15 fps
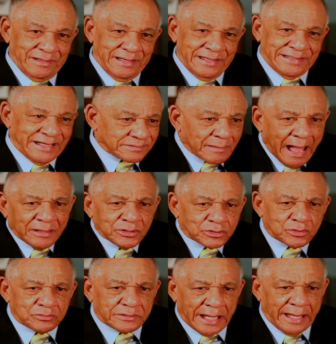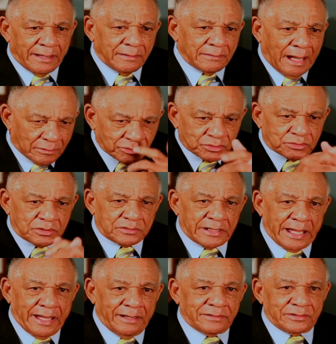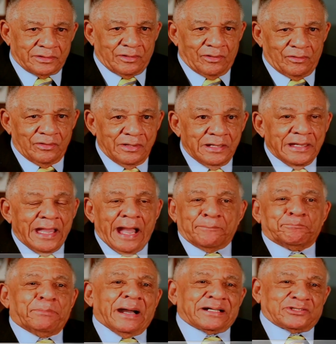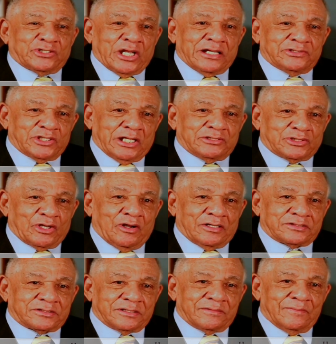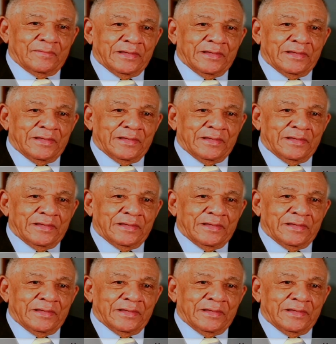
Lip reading: And they say, how'd you do that? How'd you do that? You know, I bugged J.J. Johnson.